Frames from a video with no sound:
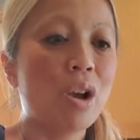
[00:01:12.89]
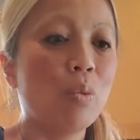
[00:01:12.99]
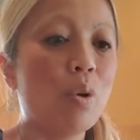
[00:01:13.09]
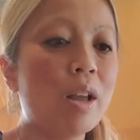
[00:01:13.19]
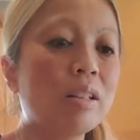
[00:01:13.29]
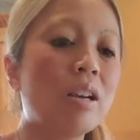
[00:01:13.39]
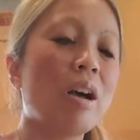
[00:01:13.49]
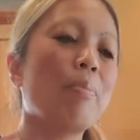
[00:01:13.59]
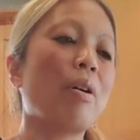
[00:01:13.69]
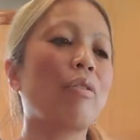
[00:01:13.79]
1
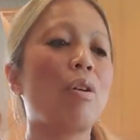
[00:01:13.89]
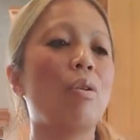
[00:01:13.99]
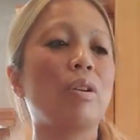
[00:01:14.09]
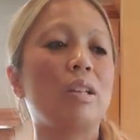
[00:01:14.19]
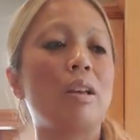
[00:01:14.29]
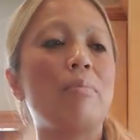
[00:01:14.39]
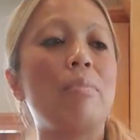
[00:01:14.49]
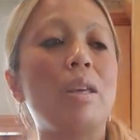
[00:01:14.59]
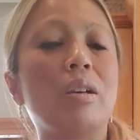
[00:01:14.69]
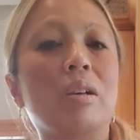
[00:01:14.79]
cup of coconut
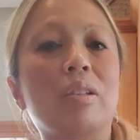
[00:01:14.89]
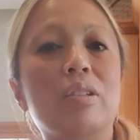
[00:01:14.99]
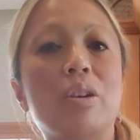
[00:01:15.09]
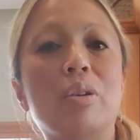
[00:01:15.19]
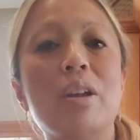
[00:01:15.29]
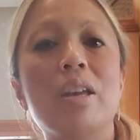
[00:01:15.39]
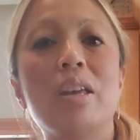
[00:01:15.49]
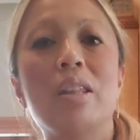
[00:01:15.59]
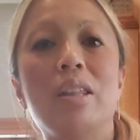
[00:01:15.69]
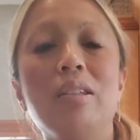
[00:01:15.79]
milk. So
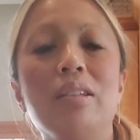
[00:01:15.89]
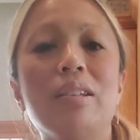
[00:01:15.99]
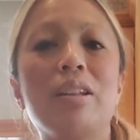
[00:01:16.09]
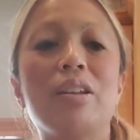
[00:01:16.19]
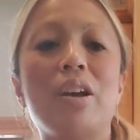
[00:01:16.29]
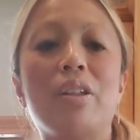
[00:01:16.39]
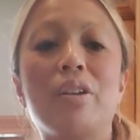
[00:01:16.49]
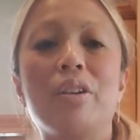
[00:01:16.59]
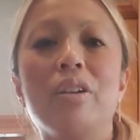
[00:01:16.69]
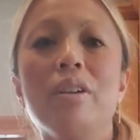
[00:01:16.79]
this is
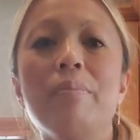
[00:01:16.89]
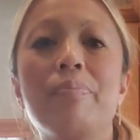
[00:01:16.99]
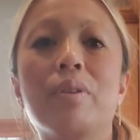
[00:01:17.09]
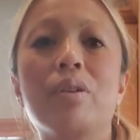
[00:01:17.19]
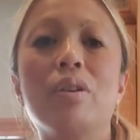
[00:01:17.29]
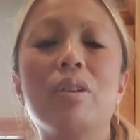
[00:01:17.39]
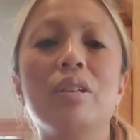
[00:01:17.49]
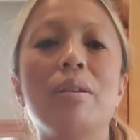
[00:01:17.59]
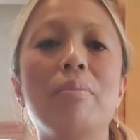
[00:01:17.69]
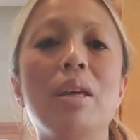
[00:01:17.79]
another
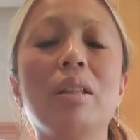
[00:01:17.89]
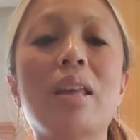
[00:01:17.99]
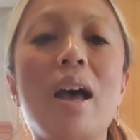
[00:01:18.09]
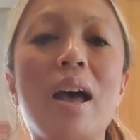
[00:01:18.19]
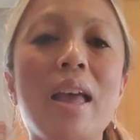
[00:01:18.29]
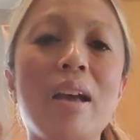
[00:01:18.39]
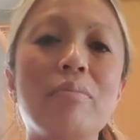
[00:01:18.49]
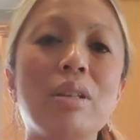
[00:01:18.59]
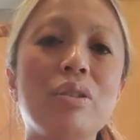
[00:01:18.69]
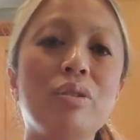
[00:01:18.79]
coconut milk that I have
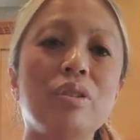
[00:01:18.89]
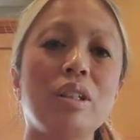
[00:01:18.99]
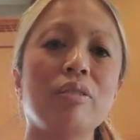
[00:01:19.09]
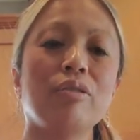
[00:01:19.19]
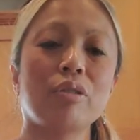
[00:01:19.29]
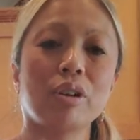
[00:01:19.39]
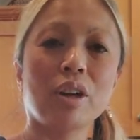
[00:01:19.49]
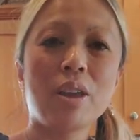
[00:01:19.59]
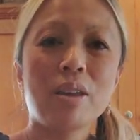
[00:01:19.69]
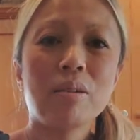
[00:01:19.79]
been using for
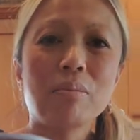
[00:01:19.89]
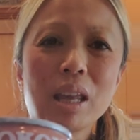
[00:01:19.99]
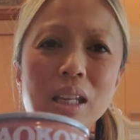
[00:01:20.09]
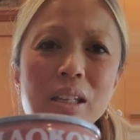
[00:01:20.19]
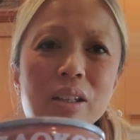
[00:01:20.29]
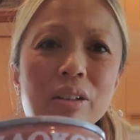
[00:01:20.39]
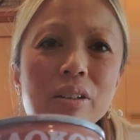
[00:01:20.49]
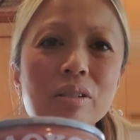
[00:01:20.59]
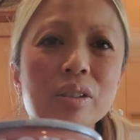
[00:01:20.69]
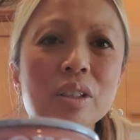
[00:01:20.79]
many
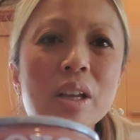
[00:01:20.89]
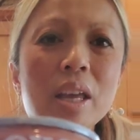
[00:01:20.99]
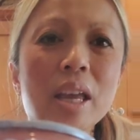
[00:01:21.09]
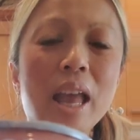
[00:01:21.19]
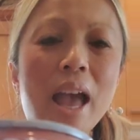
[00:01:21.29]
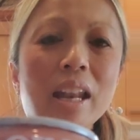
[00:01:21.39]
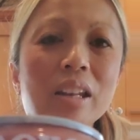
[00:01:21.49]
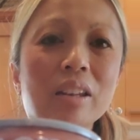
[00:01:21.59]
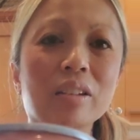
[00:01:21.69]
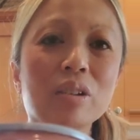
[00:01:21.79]
years. And it
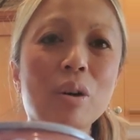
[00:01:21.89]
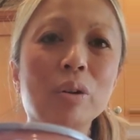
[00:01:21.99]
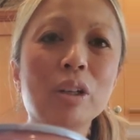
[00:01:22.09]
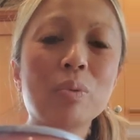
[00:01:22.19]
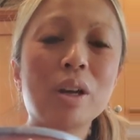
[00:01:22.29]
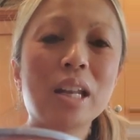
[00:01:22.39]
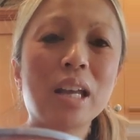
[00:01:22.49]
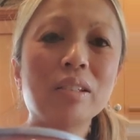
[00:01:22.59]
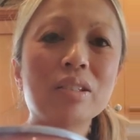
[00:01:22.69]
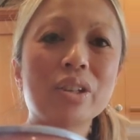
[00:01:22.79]
is the only one I
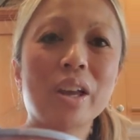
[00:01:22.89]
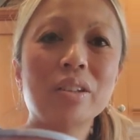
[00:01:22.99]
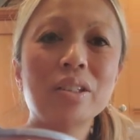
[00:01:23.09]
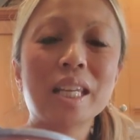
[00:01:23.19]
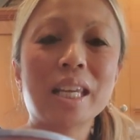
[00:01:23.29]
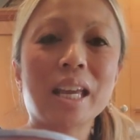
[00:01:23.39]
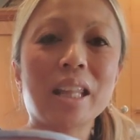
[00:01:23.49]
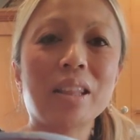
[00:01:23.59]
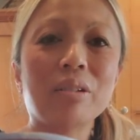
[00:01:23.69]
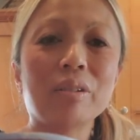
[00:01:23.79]
suggest to
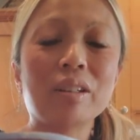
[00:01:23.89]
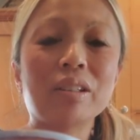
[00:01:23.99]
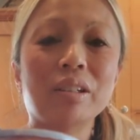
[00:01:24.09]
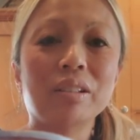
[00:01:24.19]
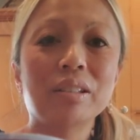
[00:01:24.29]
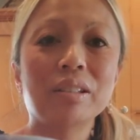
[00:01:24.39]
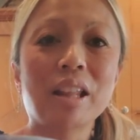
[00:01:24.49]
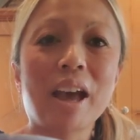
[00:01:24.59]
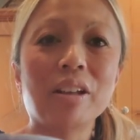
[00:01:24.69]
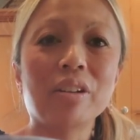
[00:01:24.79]
get the results
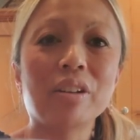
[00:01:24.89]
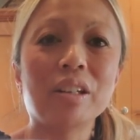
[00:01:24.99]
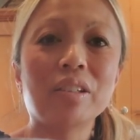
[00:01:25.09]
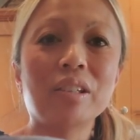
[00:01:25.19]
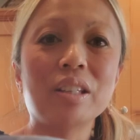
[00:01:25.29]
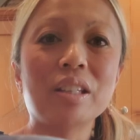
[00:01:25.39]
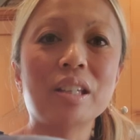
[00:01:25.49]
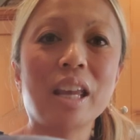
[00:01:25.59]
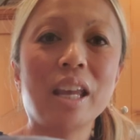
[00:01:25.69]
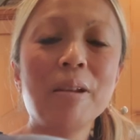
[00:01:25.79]
that you're going to see
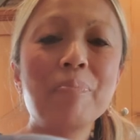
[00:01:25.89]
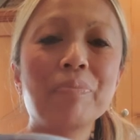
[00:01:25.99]
today.